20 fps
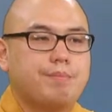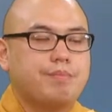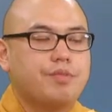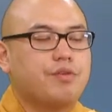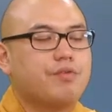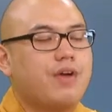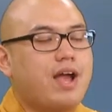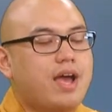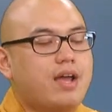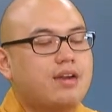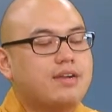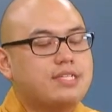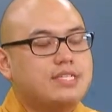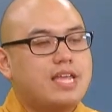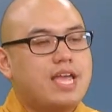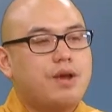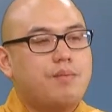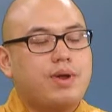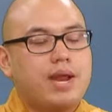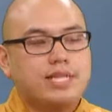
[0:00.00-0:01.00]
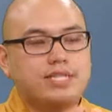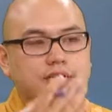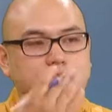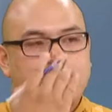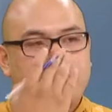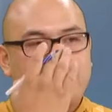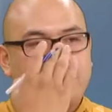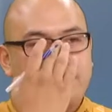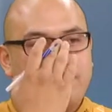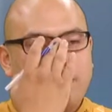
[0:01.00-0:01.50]
The right understanding, what I talked
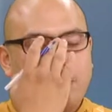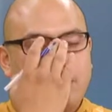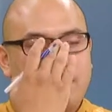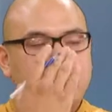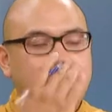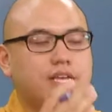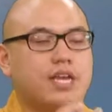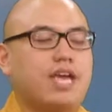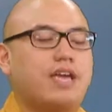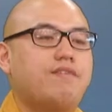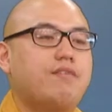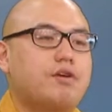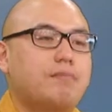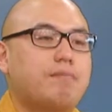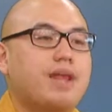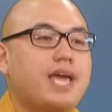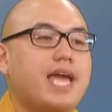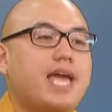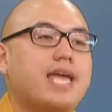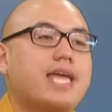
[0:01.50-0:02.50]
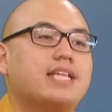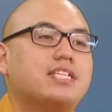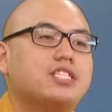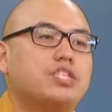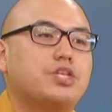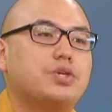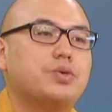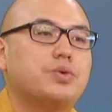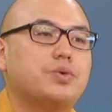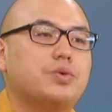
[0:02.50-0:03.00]
about before, is like if you're planning
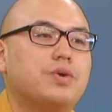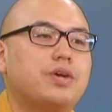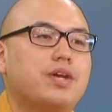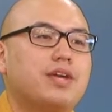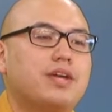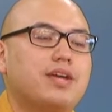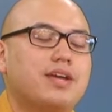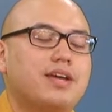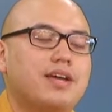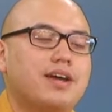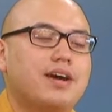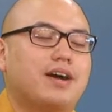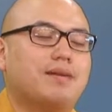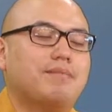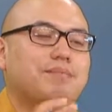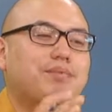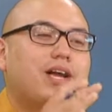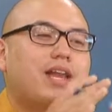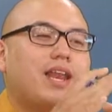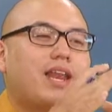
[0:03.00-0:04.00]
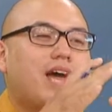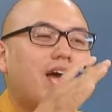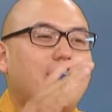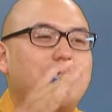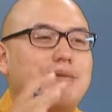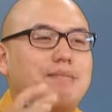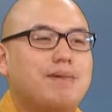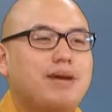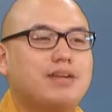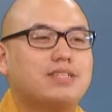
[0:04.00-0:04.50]
to
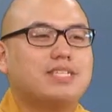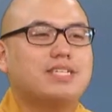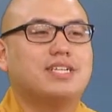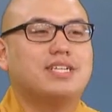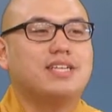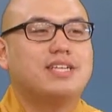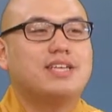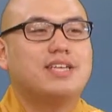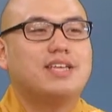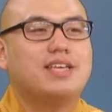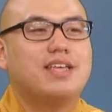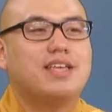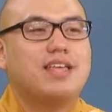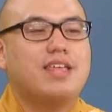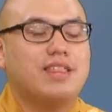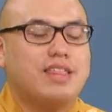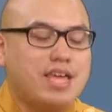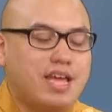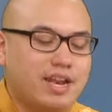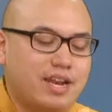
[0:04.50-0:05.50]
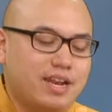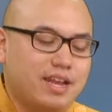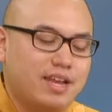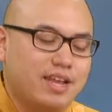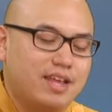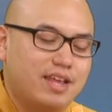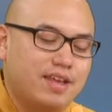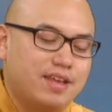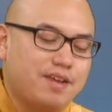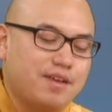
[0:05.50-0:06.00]
climb a mountain, then
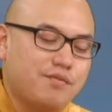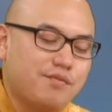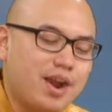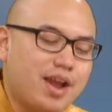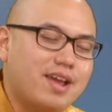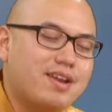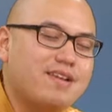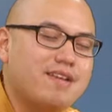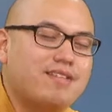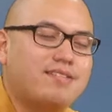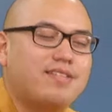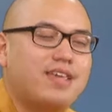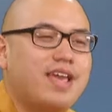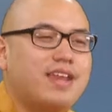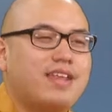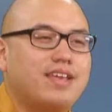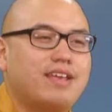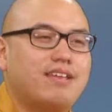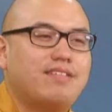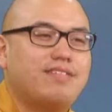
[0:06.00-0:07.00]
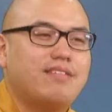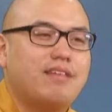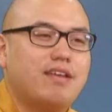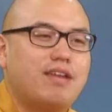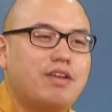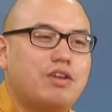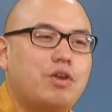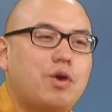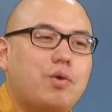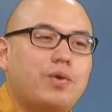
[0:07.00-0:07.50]
right understanding is
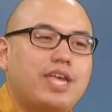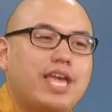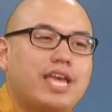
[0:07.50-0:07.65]
knowing